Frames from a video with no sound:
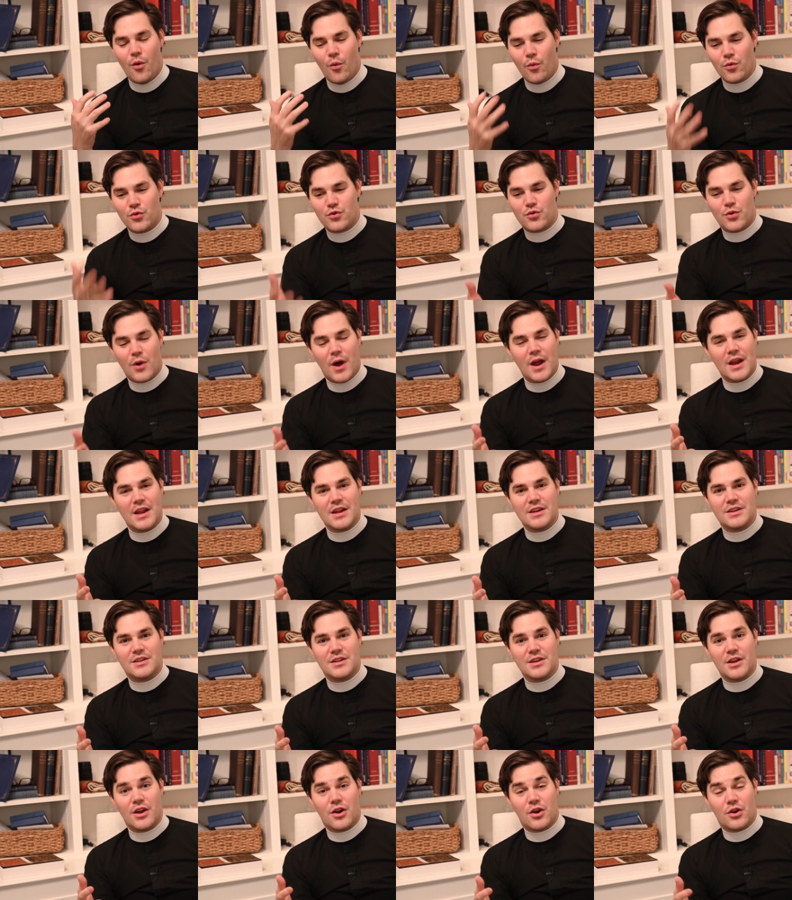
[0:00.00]
tried
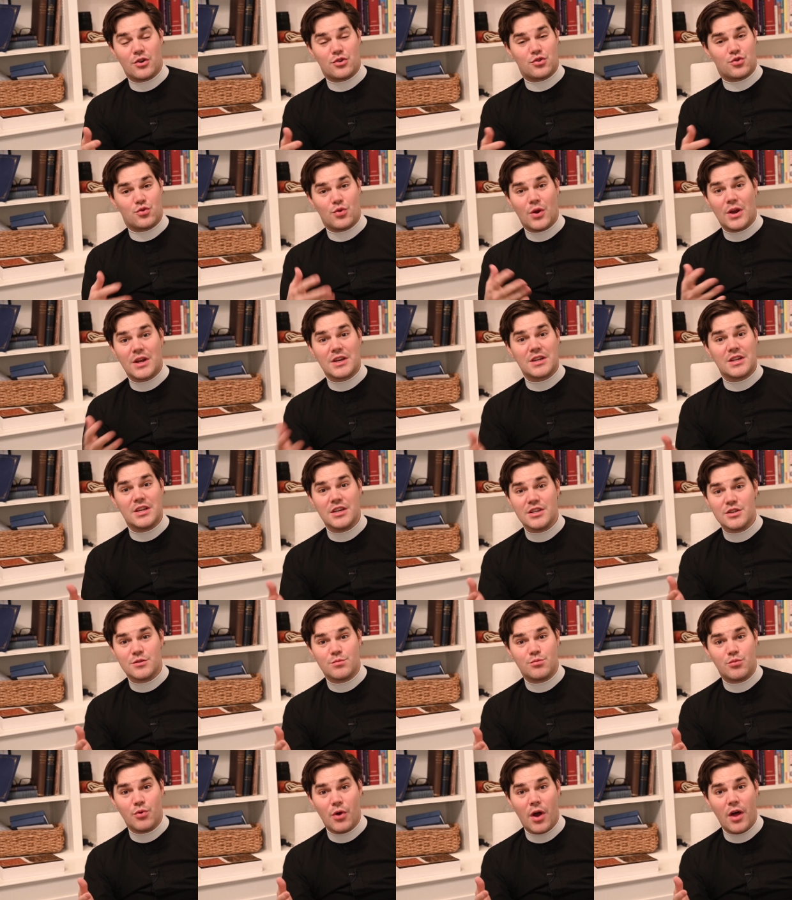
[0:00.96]
to or tricked his
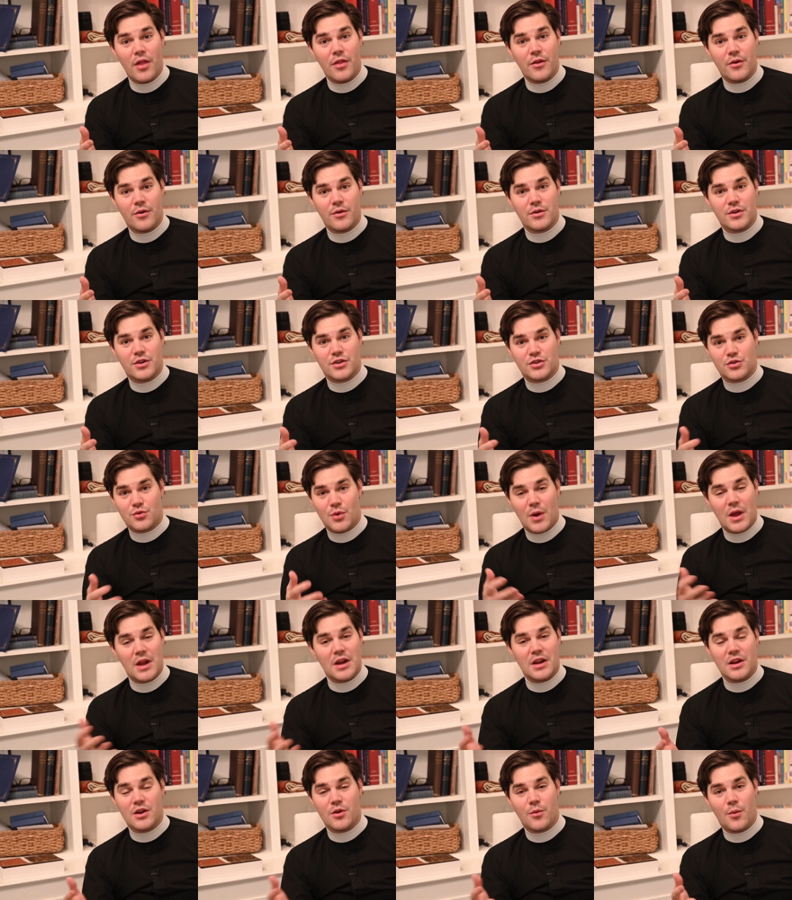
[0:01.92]
brother in
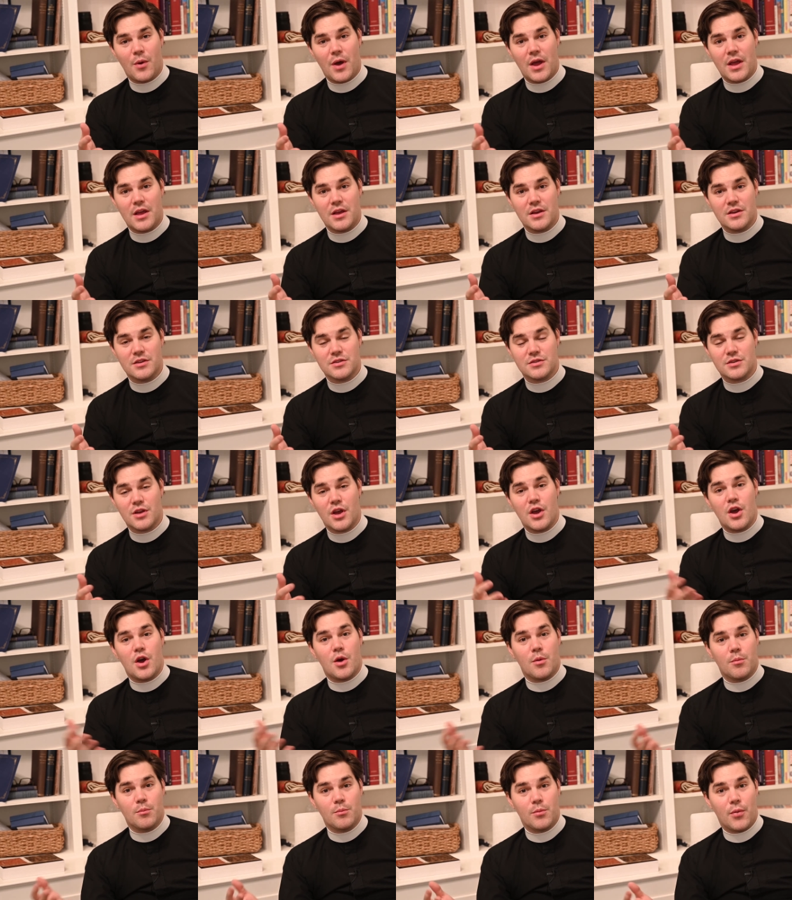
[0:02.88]
trading away his
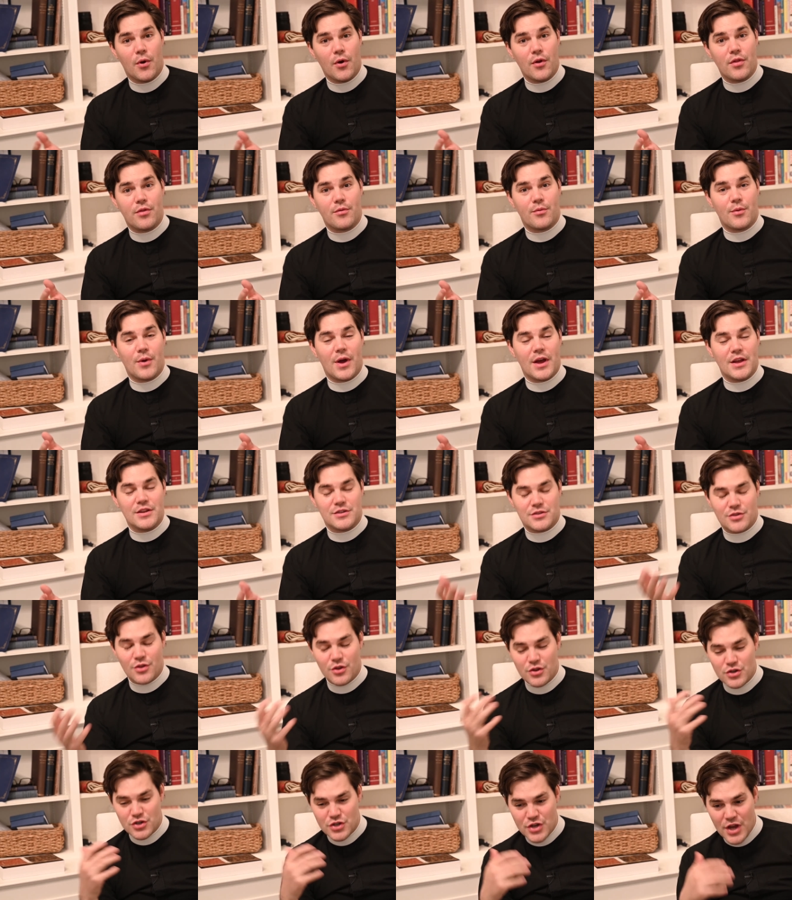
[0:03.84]
birthright so
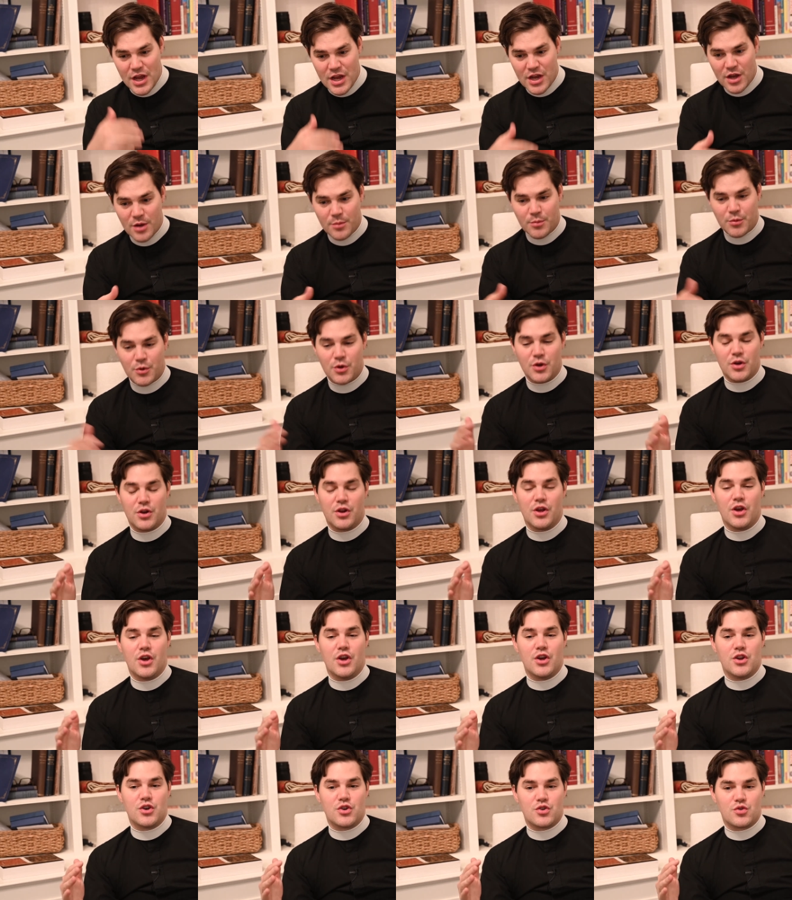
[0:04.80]
that Jacob could
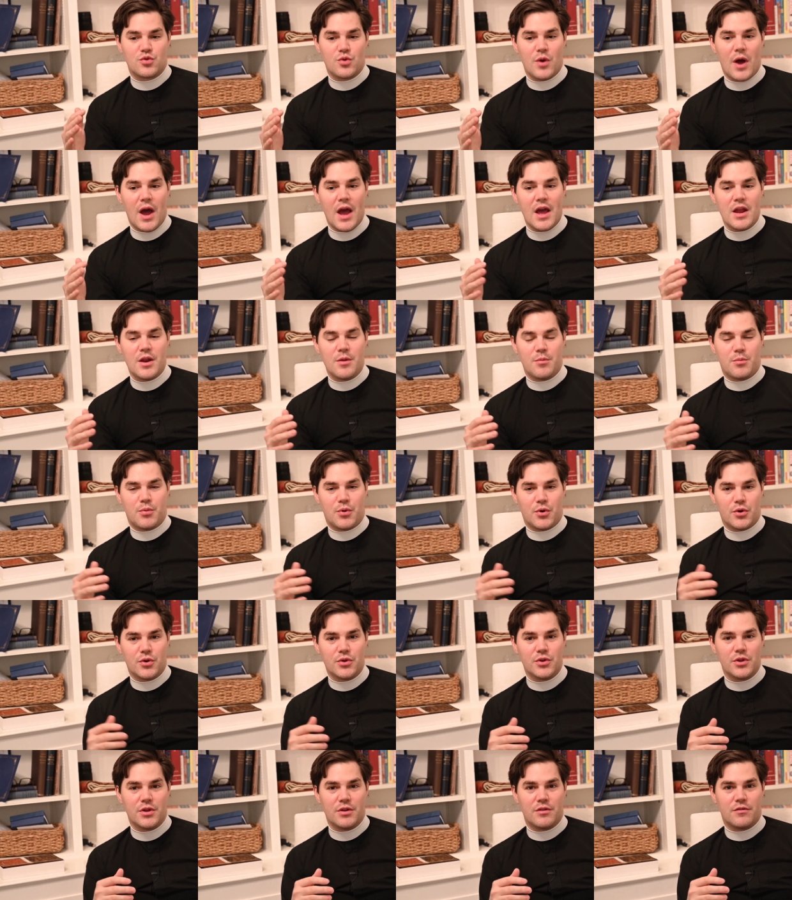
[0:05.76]
try to
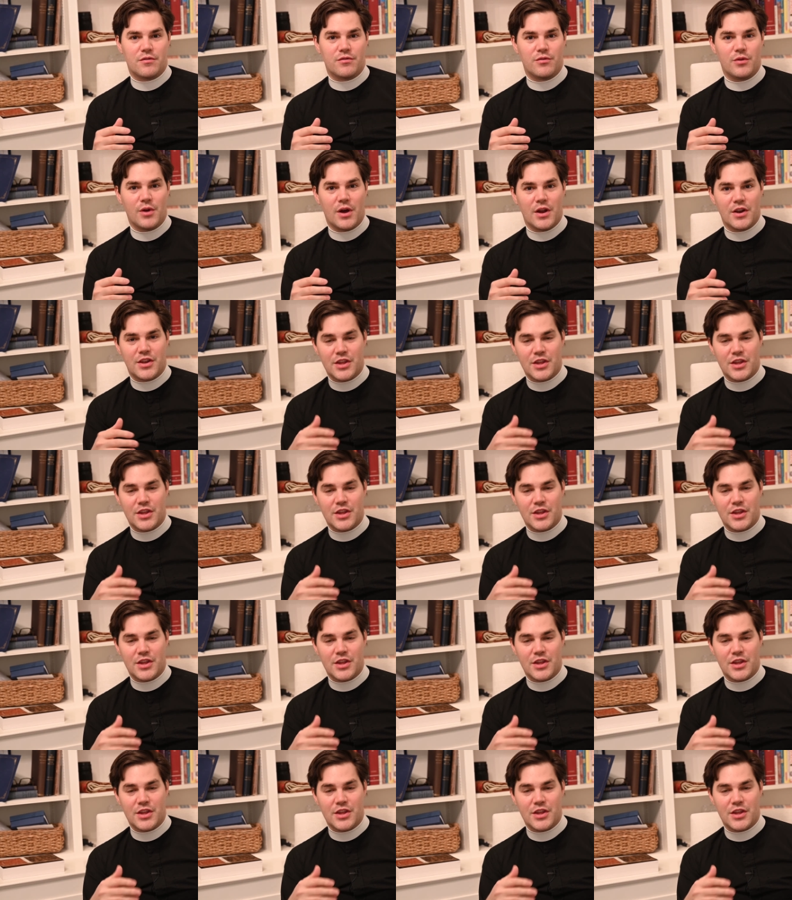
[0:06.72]
pull in front.